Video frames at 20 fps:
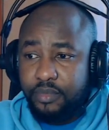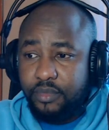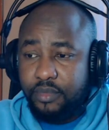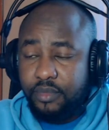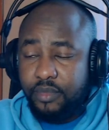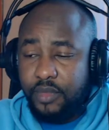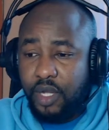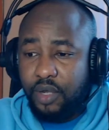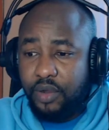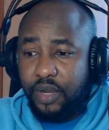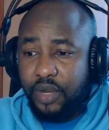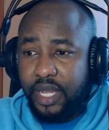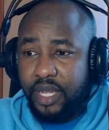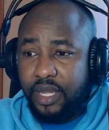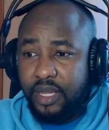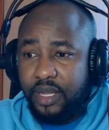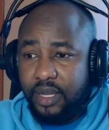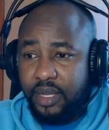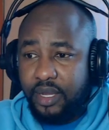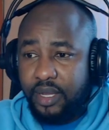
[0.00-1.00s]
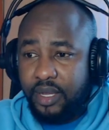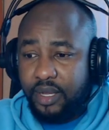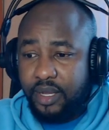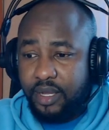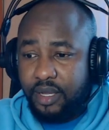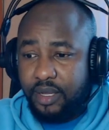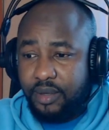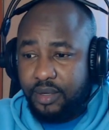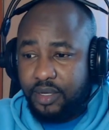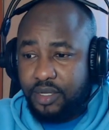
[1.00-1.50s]
okay,
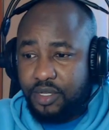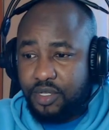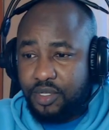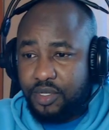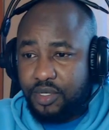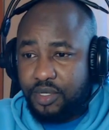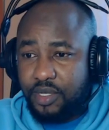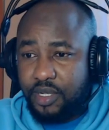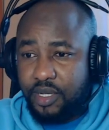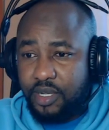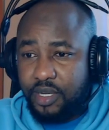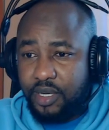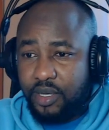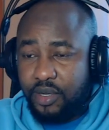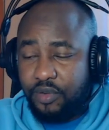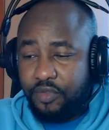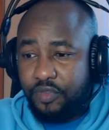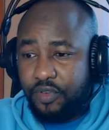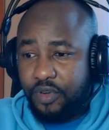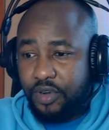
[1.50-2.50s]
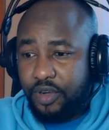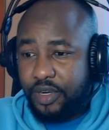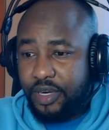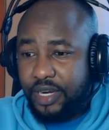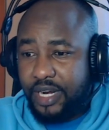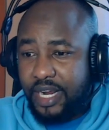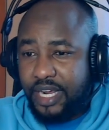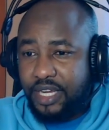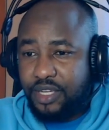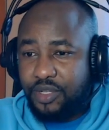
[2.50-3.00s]
let me just look for a
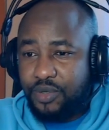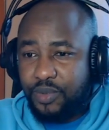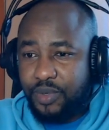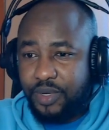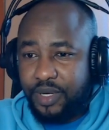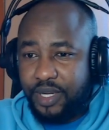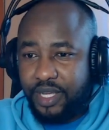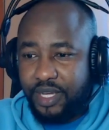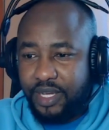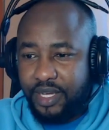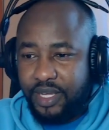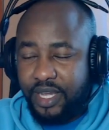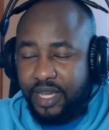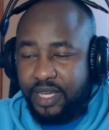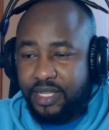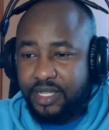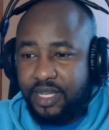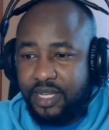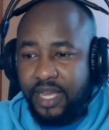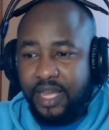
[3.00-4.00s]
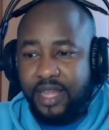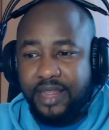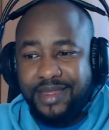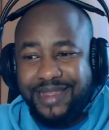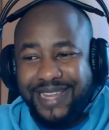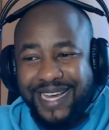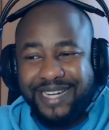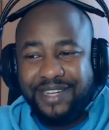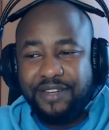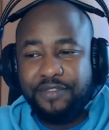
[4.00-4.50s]
nice one here. Yes,
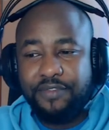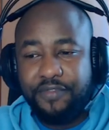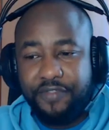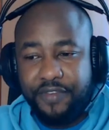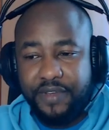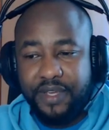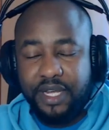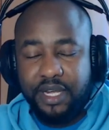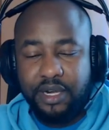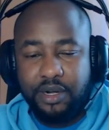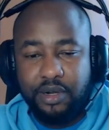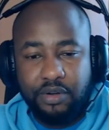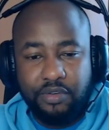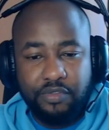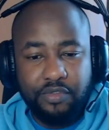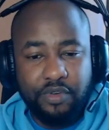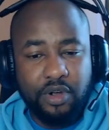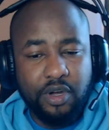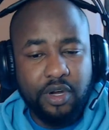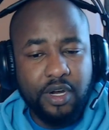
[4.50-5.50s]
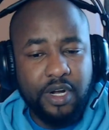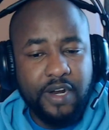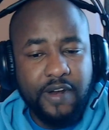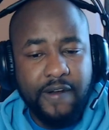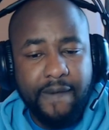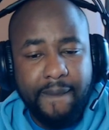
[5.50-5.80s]
that finger of God,